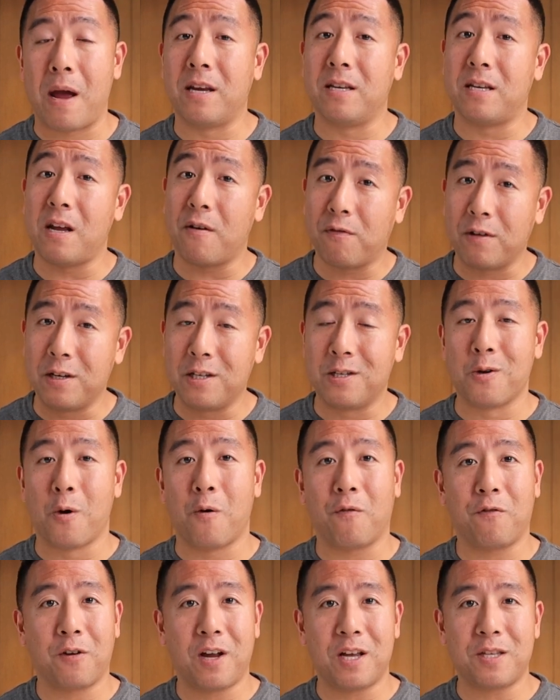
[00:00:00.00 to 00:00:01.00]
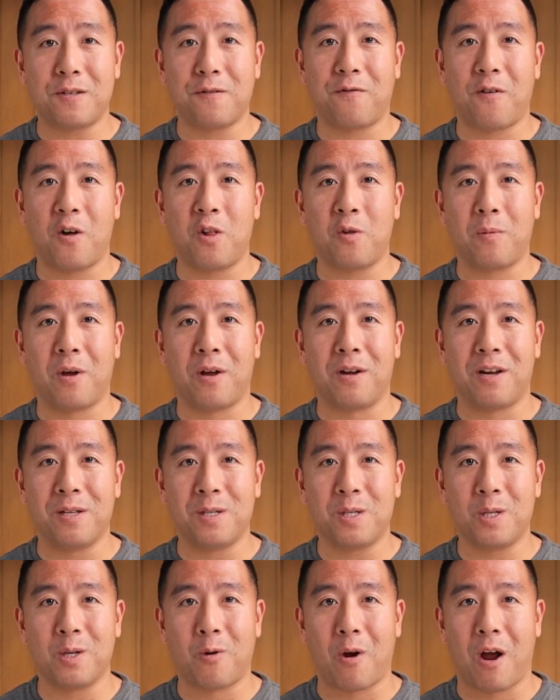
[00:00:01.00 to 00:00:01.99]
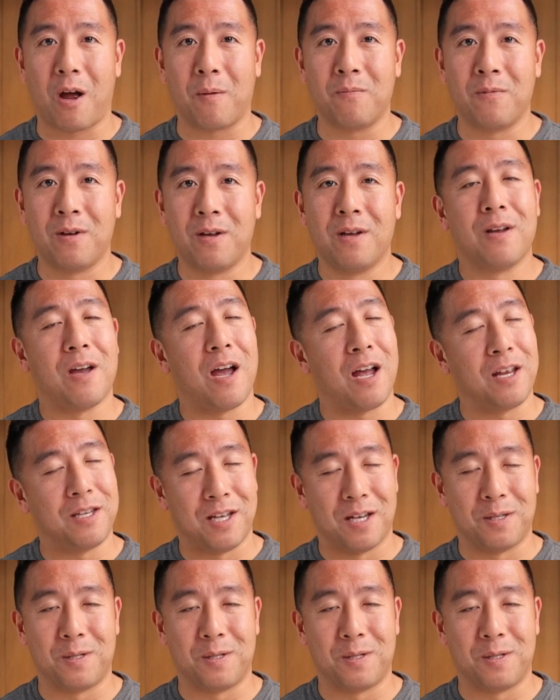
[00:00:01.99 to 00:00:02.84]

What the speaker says: and definitely don't forget to follow me on Instagram at